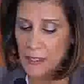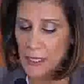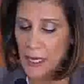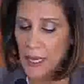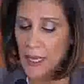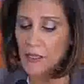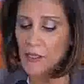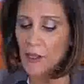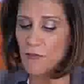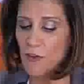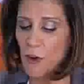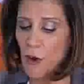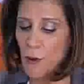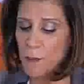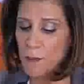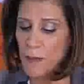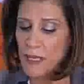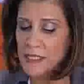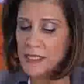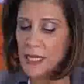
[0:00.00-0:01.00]
in
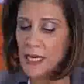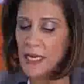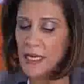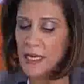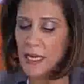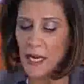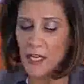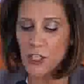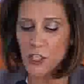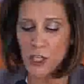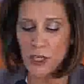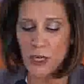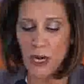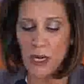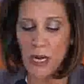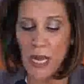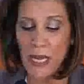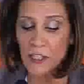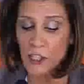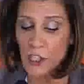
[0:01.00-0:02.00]
developmentally, cultural,
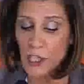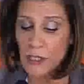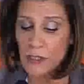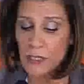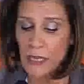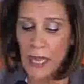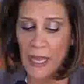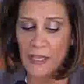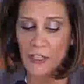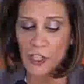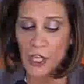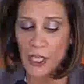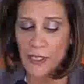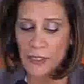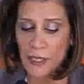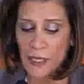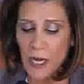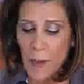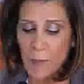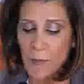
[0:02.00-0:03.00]
and
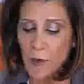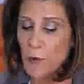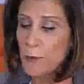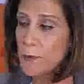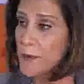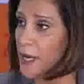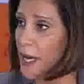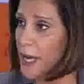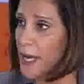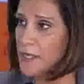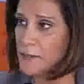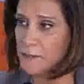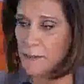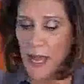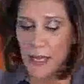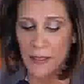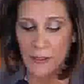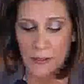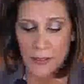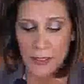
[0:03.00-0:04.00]
gender-appropriate
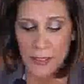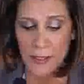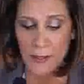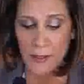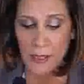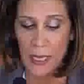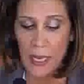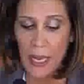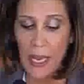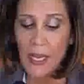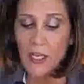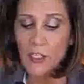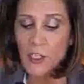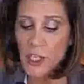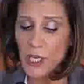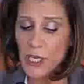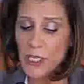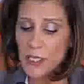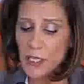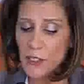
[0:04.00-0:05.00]
manners.
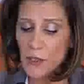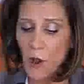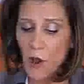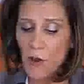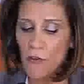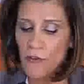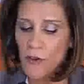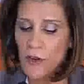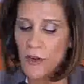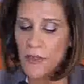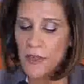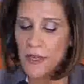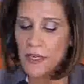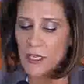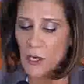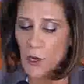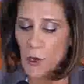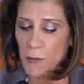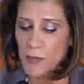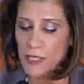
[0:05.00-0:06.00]
Children offer their
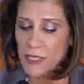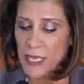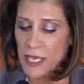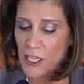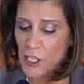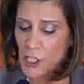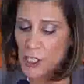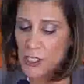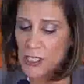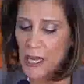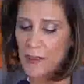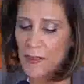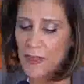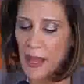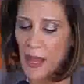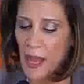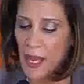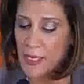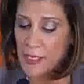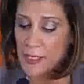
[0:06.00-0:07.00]
recommendation at the
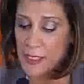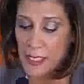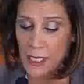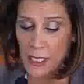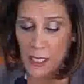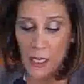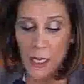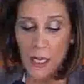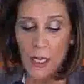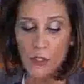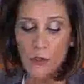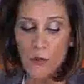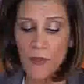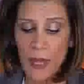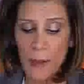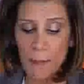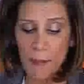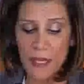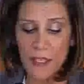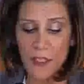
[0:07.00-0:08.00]
IC to the
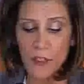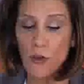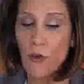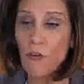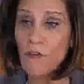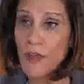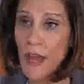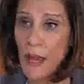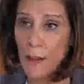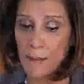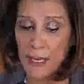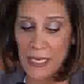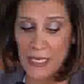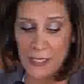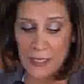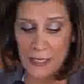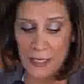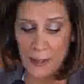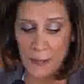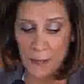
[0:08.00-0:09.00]
best of their
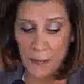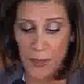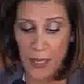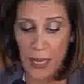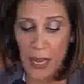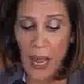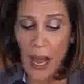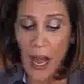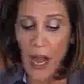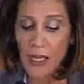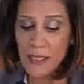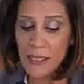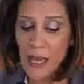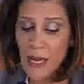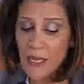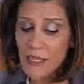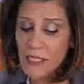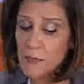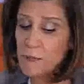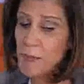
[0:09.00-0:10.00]
ability.
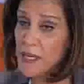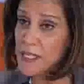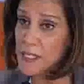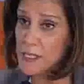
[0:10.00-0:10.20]
Adults must